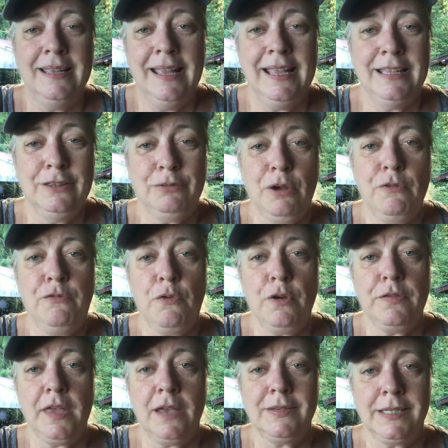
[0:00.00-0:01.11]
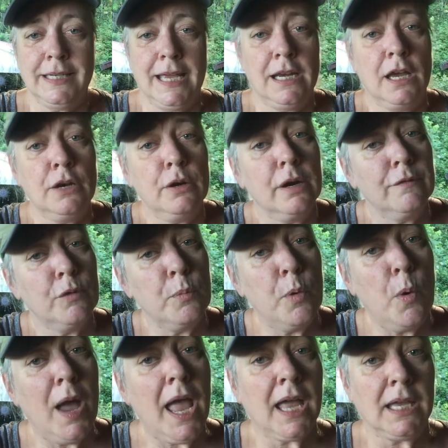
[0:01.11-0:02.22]
and throw 4,800 of them
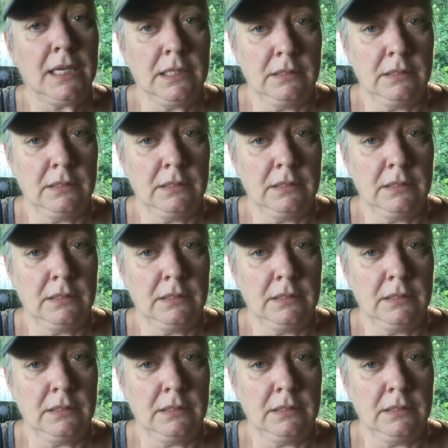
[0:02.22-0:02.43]
away.